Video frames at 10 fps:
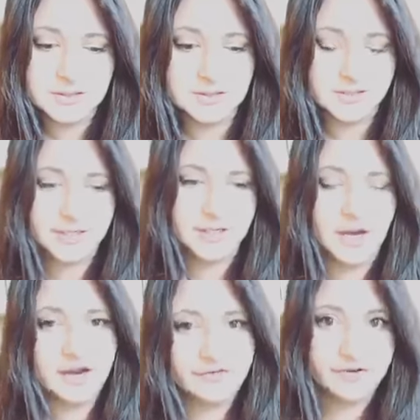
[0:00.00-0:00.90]
You know,
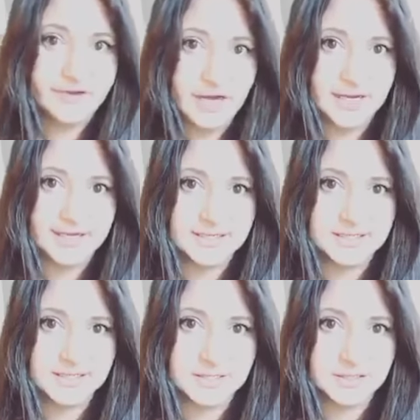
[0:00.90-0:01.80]
I
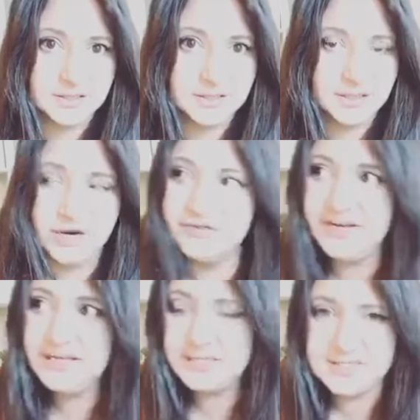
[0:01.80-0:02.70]
revise. I
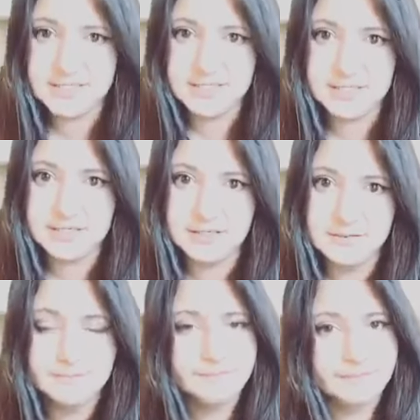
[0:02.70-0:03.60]
reconsider.
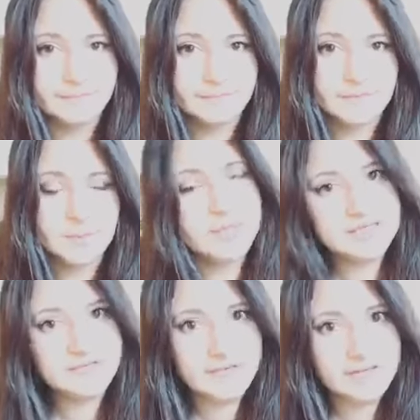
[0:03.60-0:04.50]

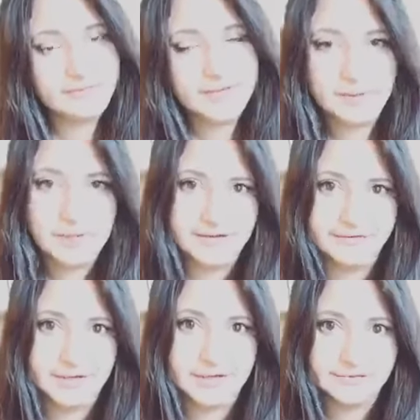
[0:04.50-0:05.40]
Please forgive me,
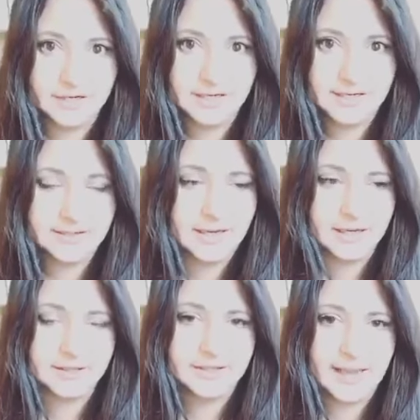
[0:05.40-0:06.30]
whatever, right? No.
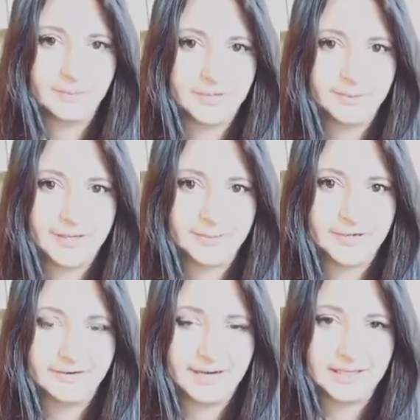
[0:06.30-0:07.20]
How many people
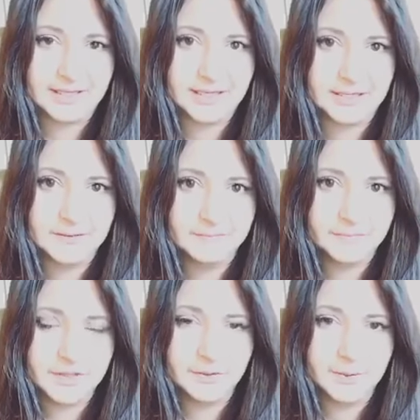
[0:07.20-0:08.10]
are out there
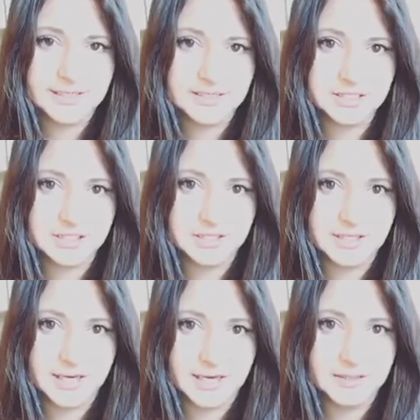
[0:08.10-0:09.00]
who are willing to do that?